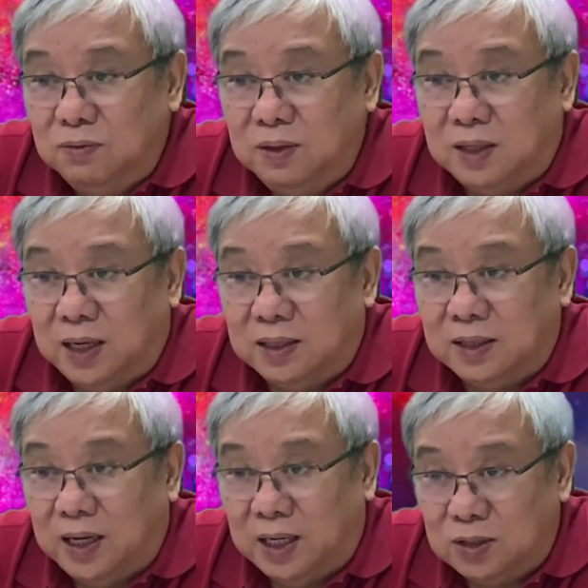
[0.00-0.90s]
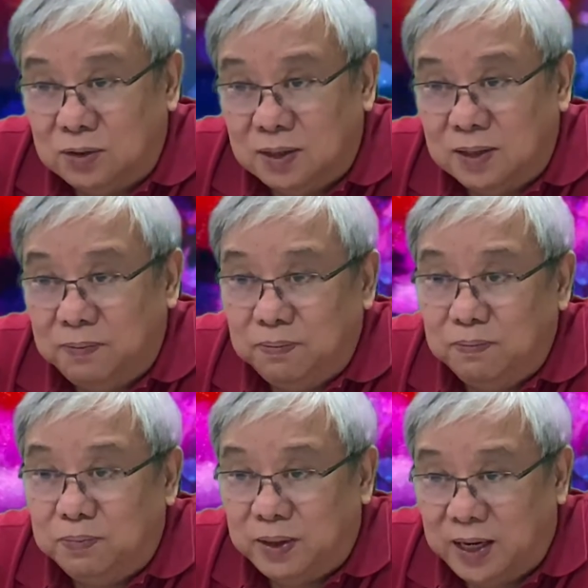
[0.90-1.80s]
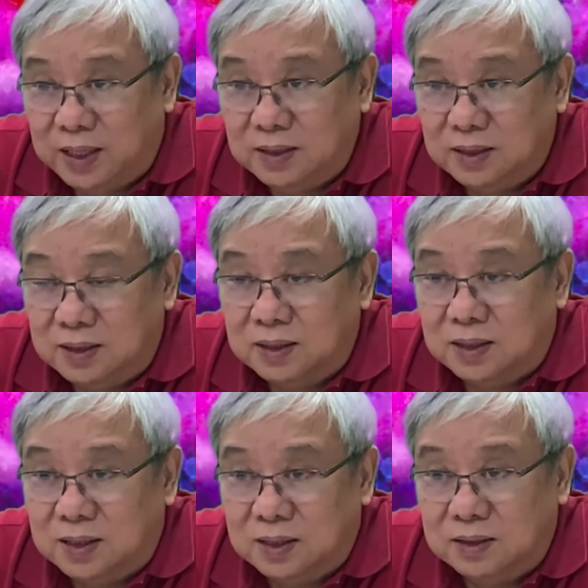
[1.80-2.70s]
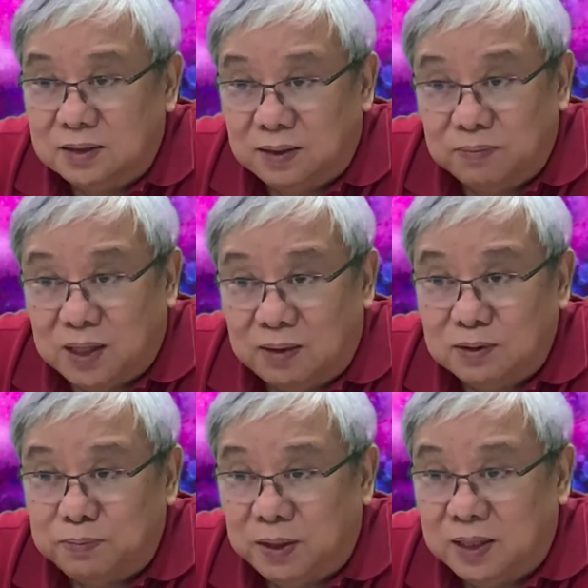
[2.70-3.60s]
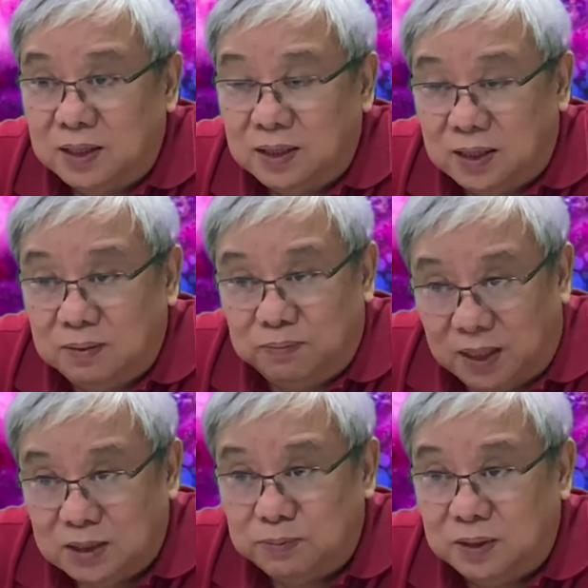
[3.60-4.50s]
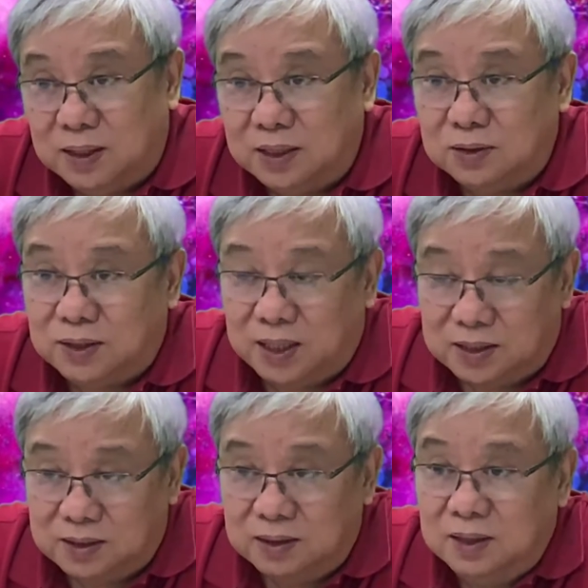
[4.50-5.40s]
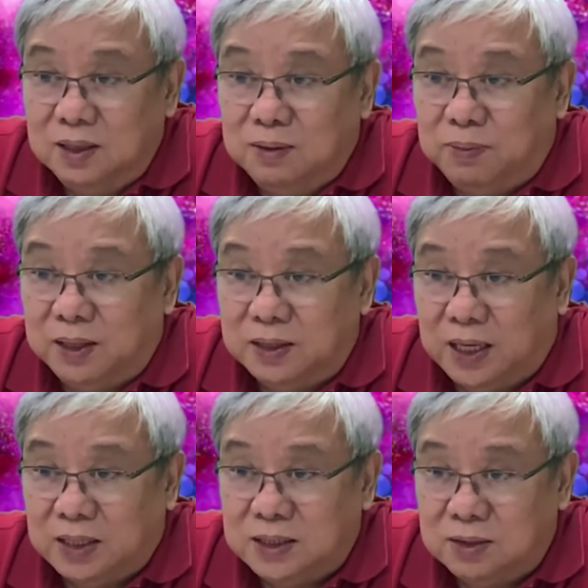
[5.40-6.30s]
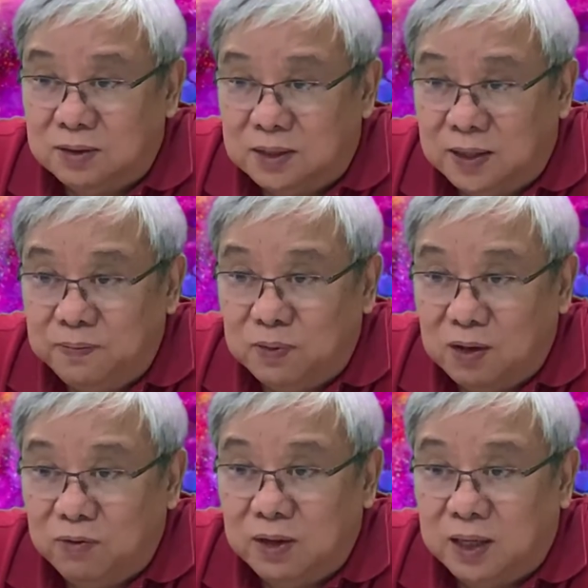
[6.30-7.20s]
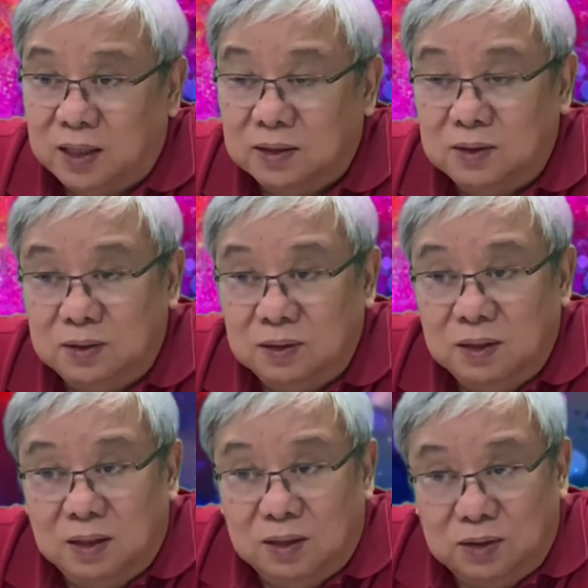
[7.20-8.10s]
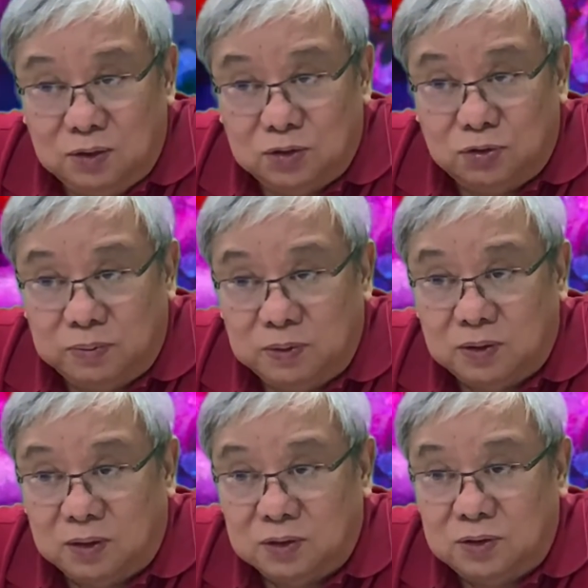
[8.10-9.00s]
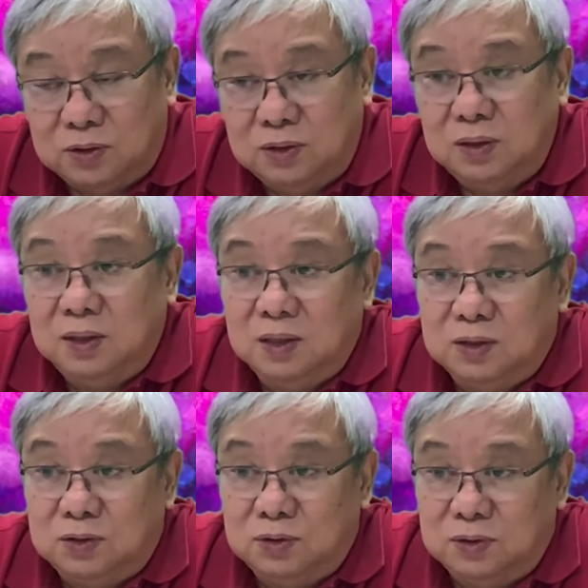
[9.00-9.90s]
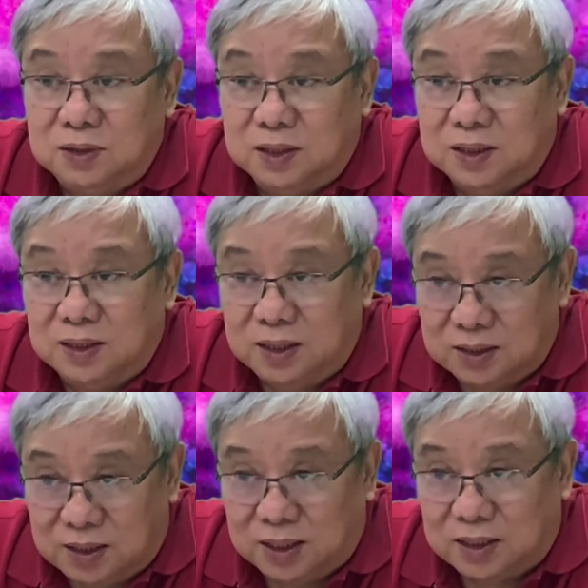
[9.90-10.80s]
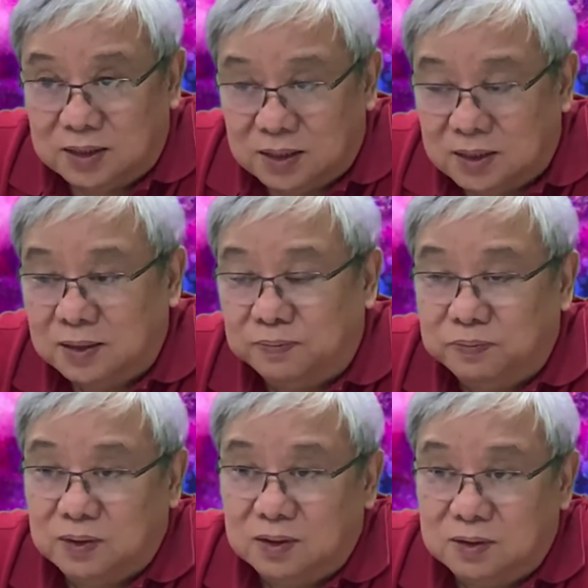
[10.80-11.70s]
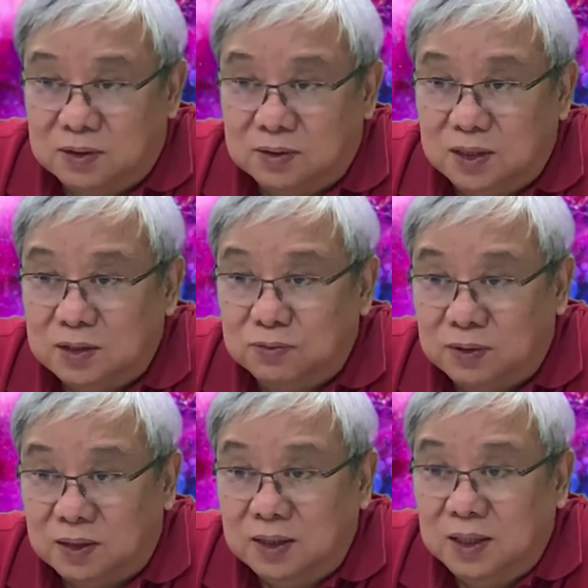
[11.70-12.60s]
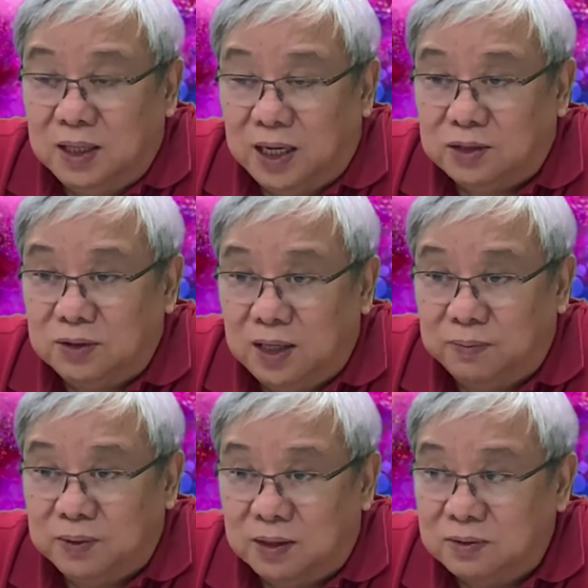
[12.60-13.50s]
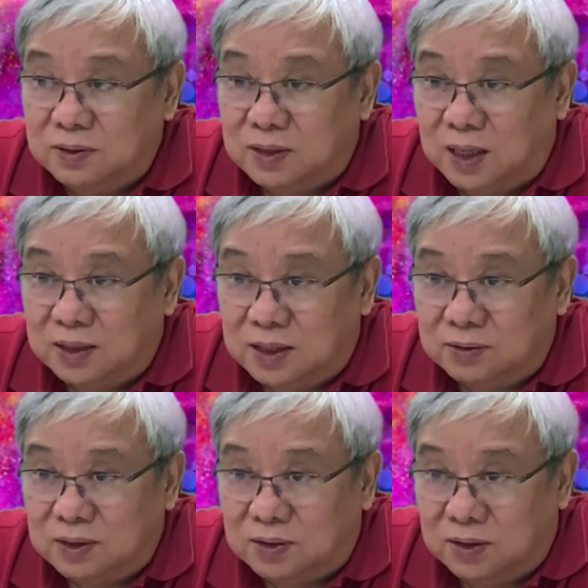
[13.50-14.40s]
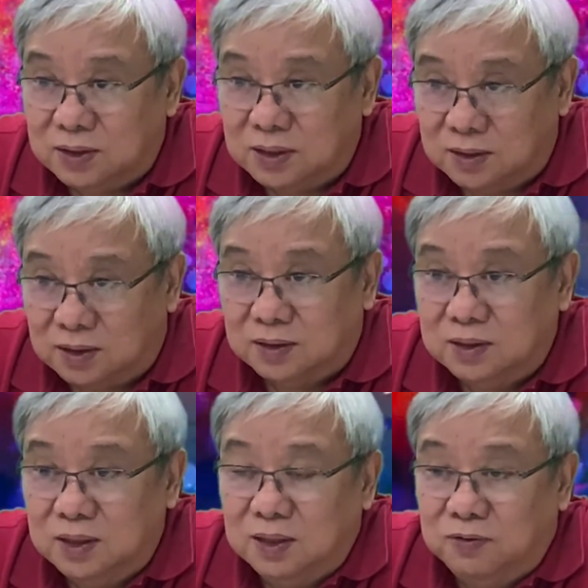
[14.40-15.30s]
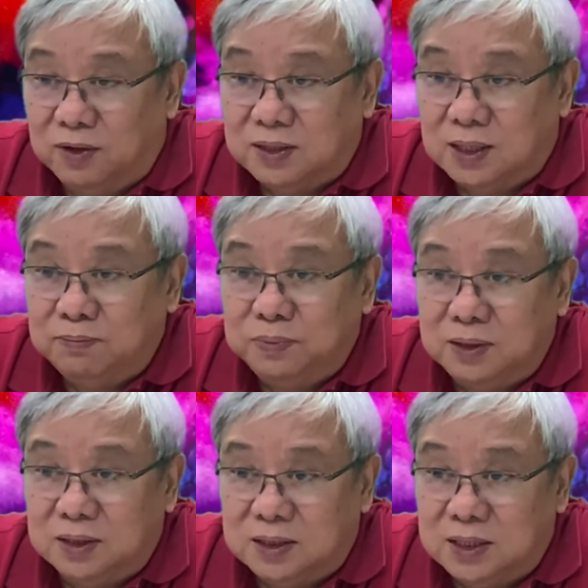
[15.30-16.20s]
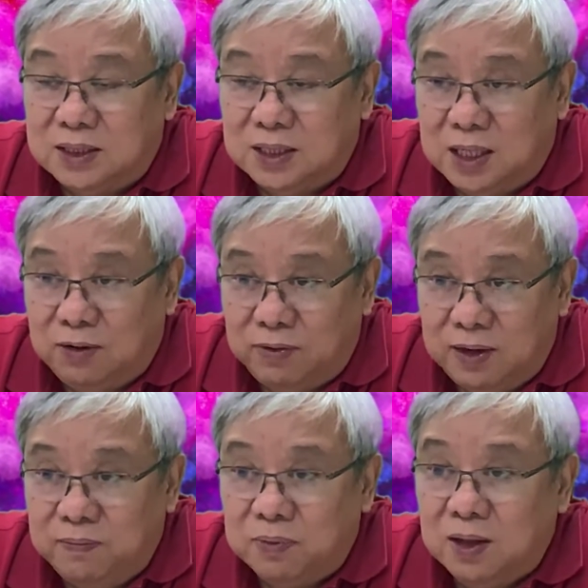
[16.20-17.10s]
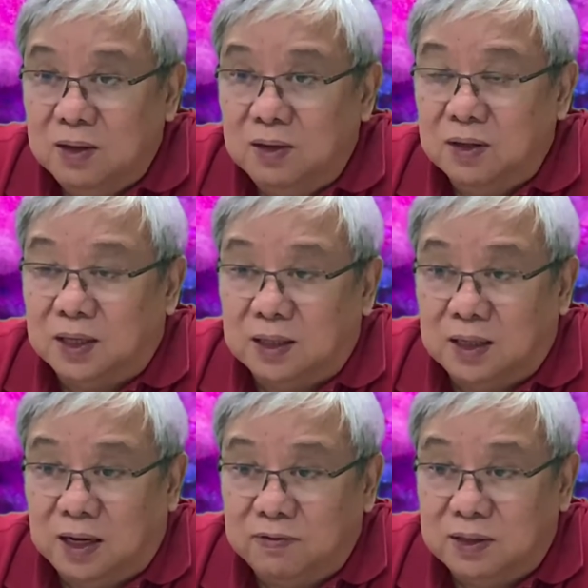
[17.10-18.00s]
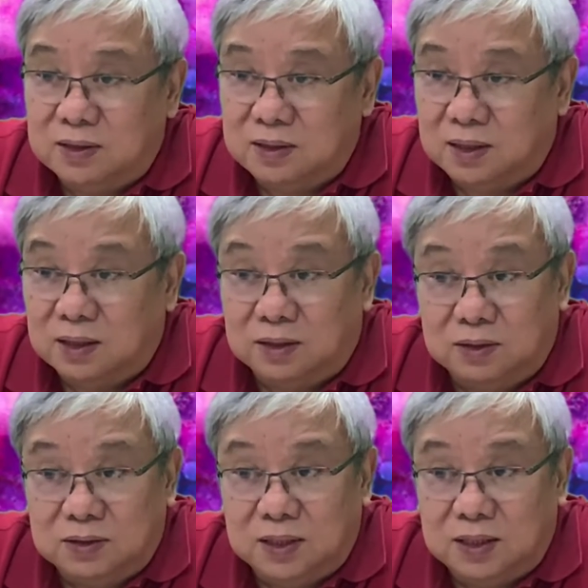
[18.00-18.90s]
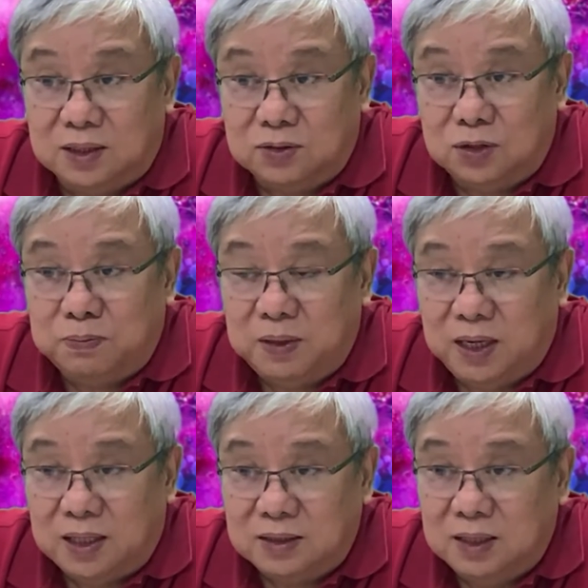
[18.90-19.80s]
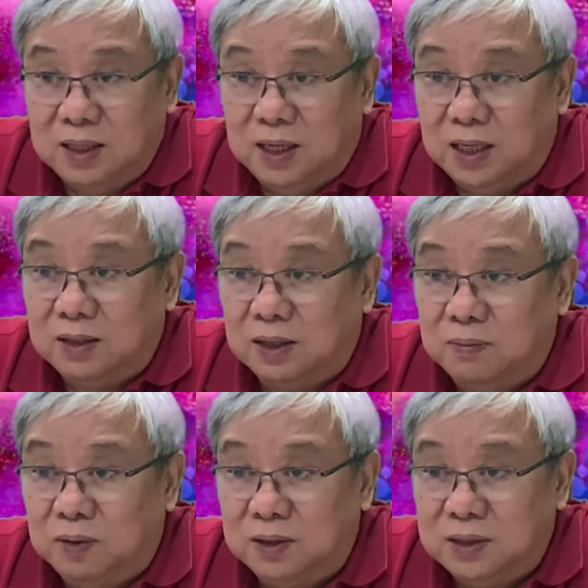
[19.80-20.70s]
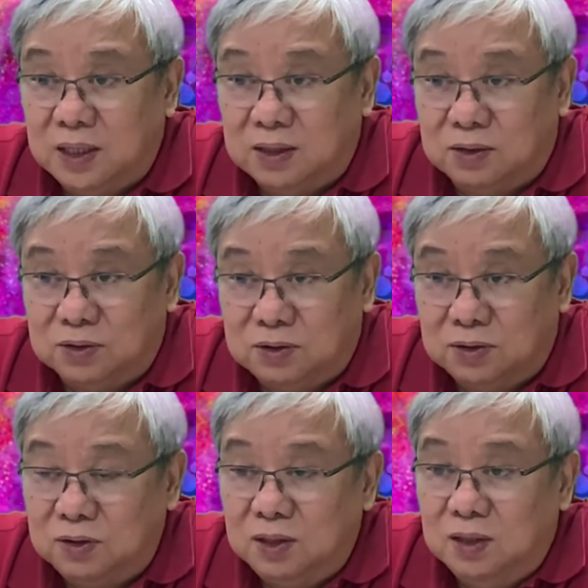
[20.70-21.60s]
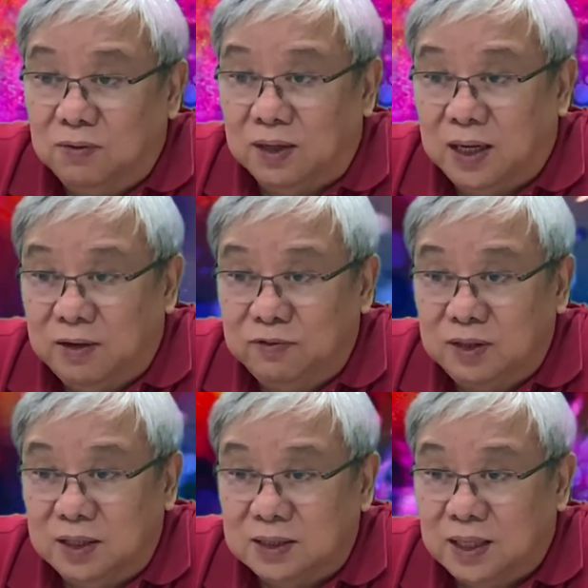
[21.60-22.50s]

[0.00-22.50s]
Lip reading: We can actually plan in detail. Sometimes planning must be done together, but in executing, we can use remote control through the internet system. So this will actually help to cut down the cost a lot. For example, the CCTV, you can have it using the GPS, and you can monitor and control whatever is